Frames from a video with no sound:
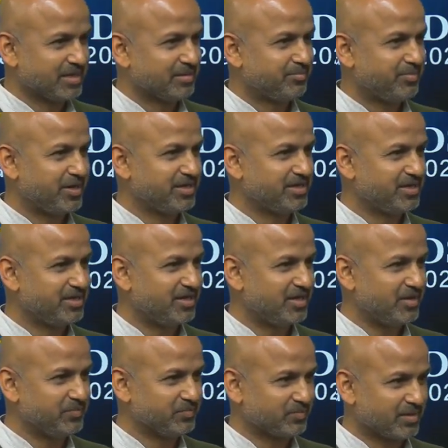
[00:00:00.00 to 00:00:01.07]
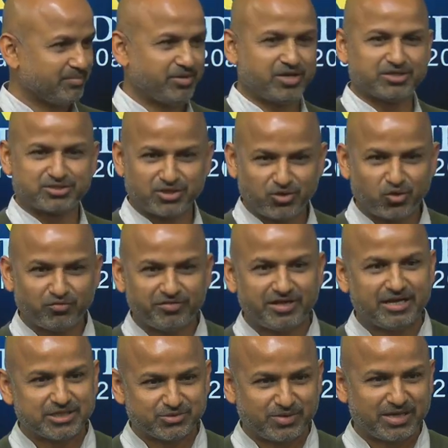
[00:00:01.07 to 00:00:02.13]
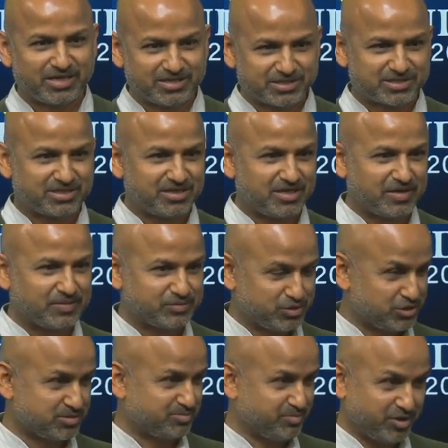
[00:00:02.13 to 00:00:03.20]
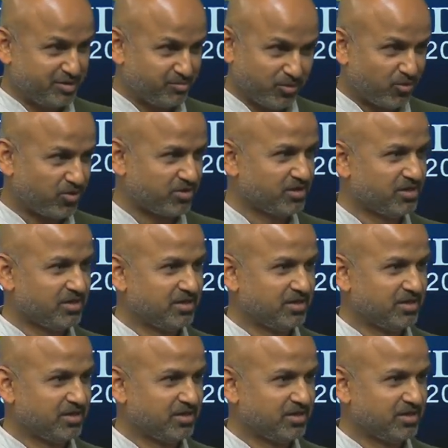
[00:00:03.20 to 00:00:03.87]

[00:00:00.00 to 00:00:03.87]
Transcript: But um, because of COVID, as well as uh, just being more